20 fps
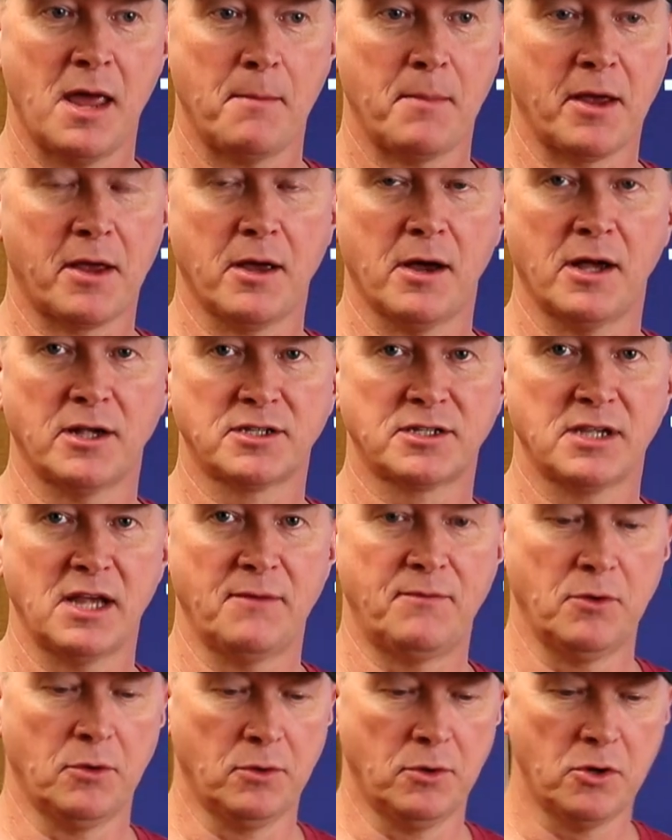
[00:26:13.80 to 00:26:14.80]
Because
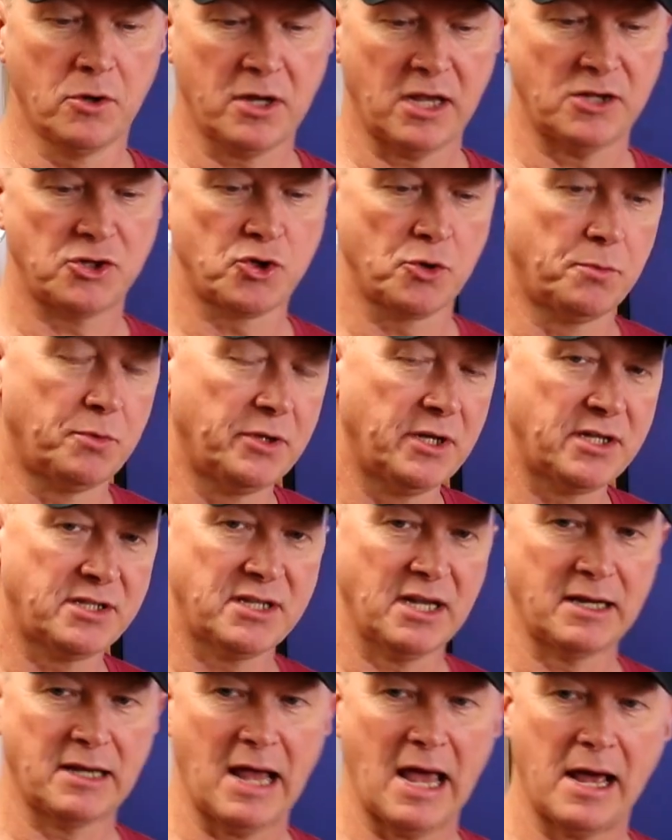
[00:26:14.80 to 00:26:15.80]
if you'll look at your
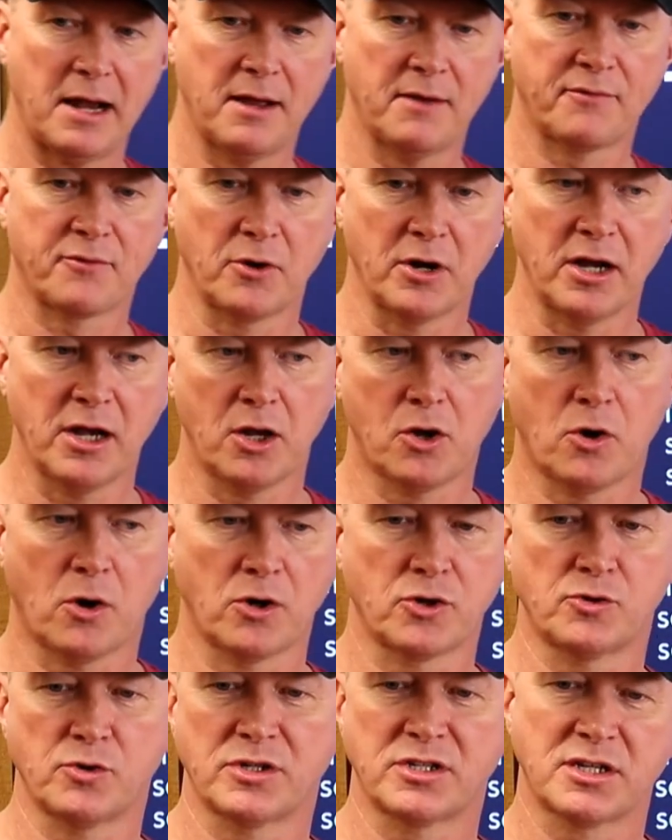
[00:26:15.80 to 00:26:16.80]
ballistic data for any
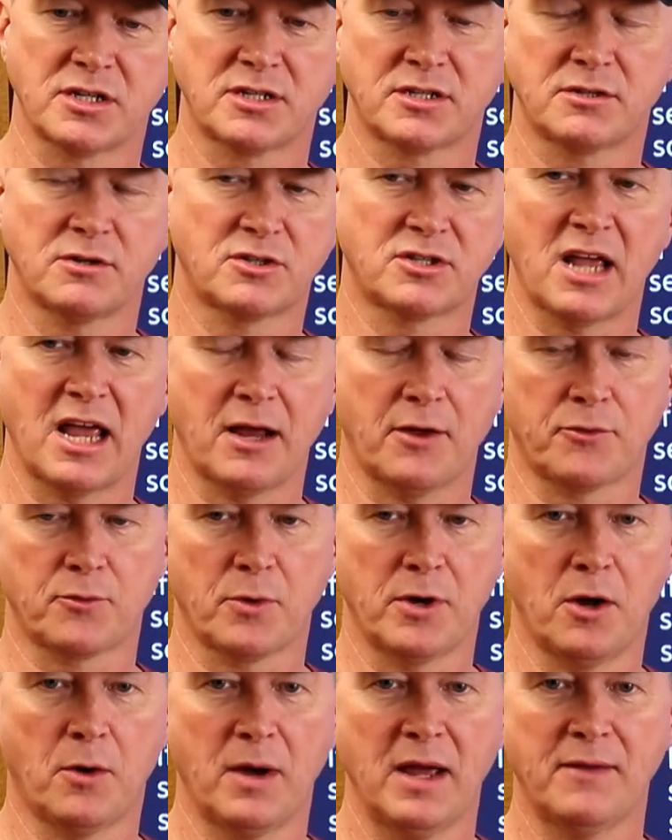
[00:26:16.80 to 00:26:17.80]
cartridge, just take a
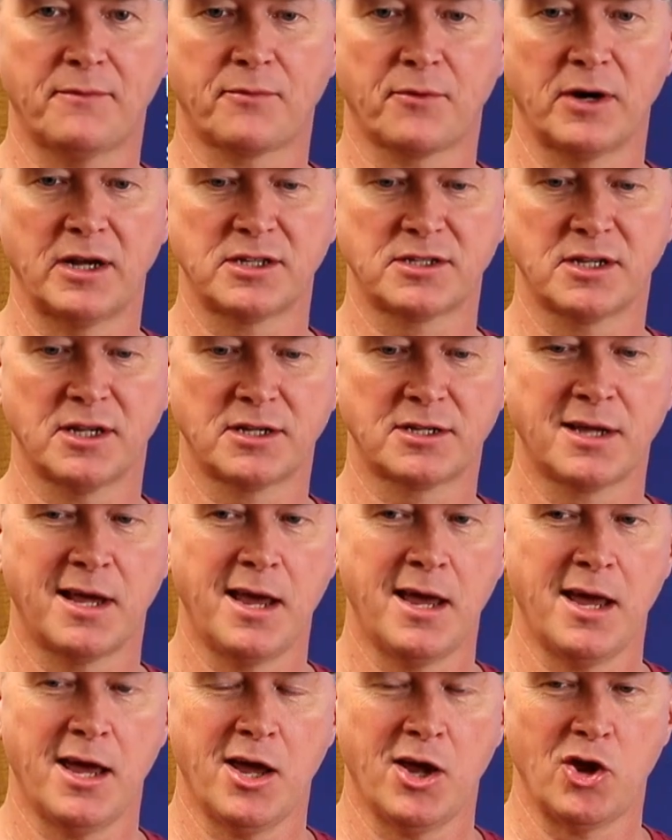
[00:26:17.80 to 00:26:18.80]
308 for instance,
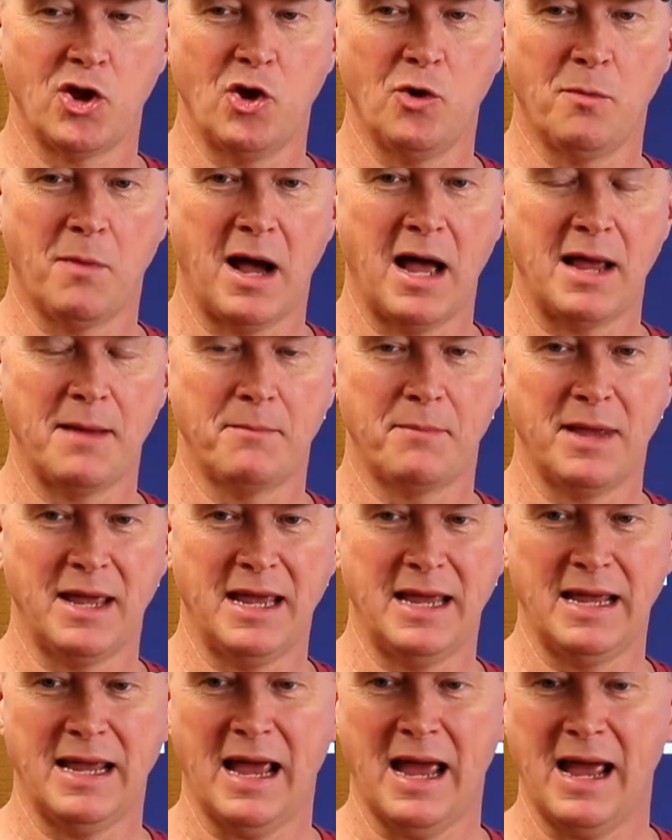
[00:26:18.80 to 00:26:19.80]
you might
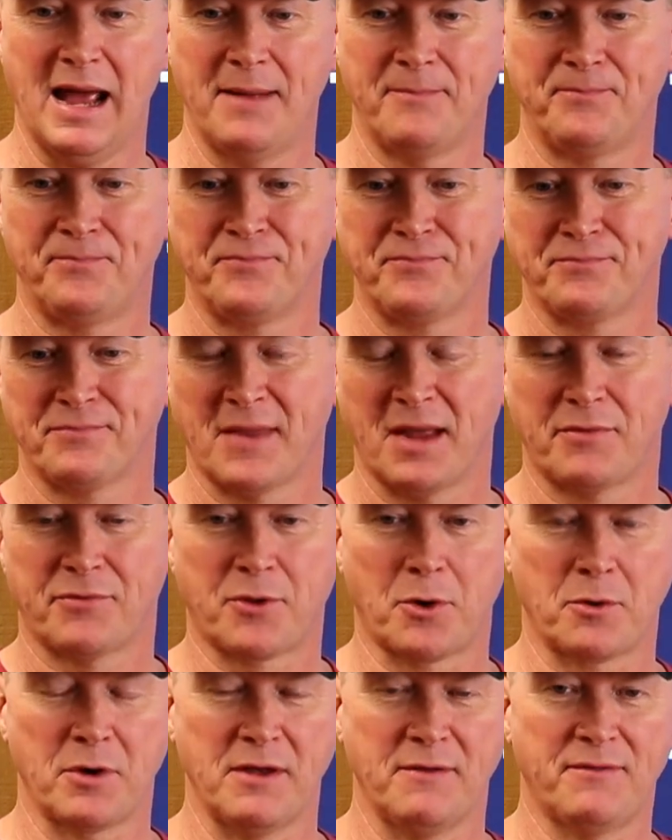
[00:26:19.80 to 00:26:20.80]
be at
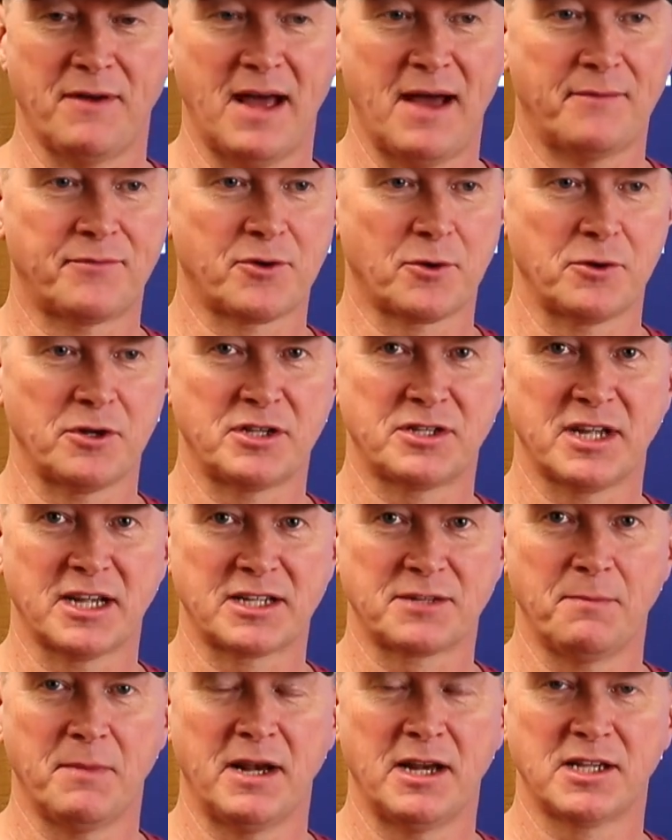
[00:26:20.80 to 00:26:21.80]
35,
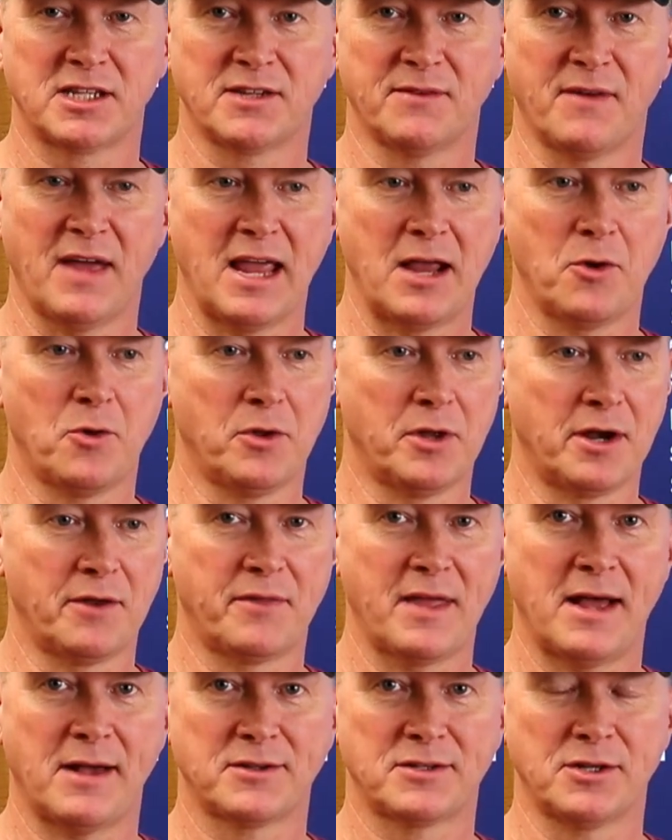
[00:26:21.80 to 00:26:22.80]
36 minutes of angle at
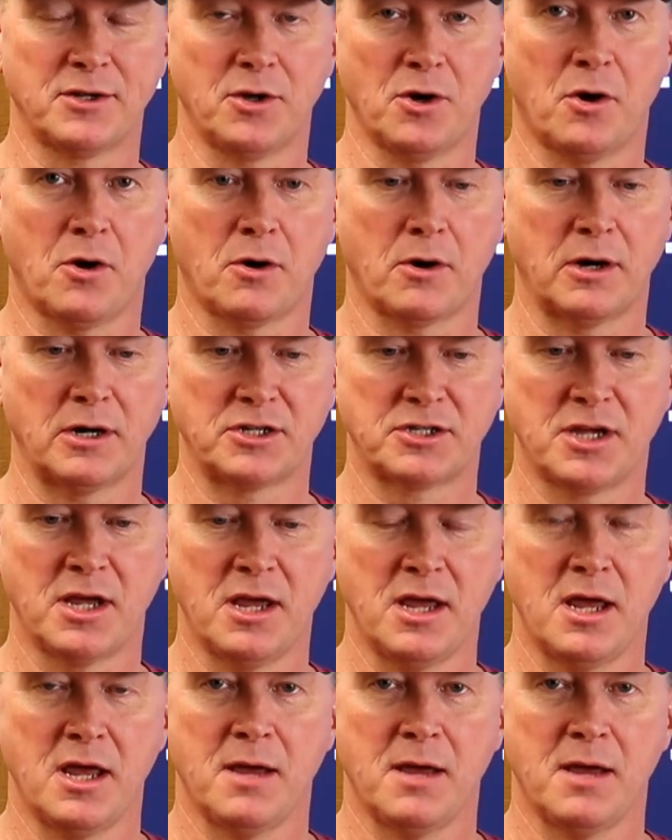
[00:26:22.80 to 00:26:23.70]
1,000 yards,